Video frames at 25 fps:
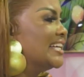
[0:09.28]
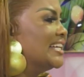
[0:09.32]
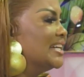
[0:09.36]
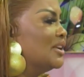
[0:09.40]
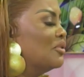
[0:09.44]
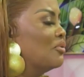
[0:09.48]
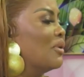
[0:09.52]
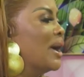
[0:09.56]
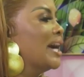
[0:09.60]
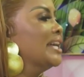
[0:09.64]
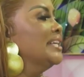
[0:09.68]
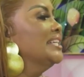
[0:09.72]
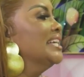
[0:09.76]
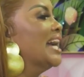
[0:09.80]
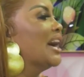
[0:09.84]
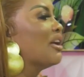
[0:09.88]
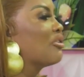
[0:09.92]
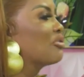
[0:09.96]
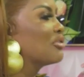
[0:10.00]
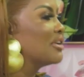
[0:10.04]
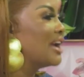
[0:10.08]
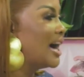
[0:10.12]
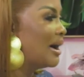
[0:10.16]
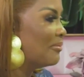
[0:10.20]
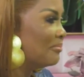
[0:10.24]
One year
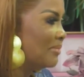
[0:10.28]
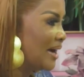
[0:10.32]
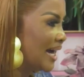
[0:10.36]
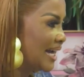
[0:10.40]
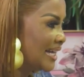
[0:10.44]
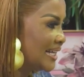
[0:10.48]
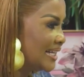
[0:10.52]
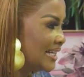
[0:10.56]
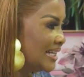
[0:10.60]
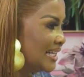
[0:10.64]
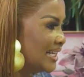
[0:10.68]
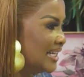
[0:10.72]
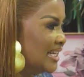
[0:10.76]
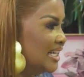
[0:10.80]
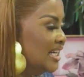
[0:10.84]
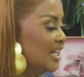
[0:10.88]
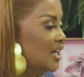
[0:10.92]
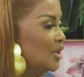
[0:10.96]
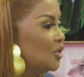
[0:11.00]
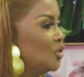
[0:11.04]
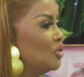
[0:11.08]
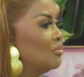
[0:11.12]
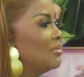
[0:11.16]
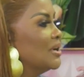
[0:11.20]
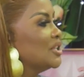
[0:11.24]
cry my.
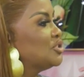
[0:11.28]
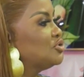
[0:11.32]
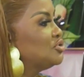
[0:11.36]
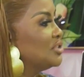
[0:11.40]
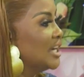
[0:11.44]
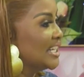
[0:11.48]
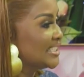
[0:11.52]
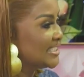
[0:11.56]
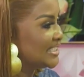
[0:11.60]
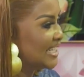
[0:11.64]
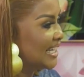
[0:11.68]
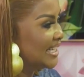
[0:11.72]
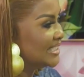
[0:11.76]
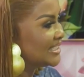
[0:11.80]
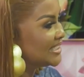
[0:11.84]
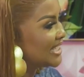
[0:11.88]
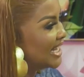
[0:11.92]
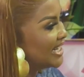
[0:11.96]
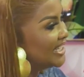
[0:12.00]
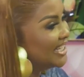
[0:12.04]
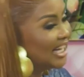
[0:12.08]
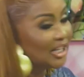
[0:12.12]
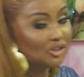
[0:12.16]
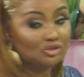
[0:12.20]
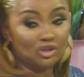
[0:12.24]
Ubet ya sense and
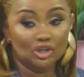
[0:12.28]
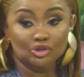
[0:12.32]
ya twas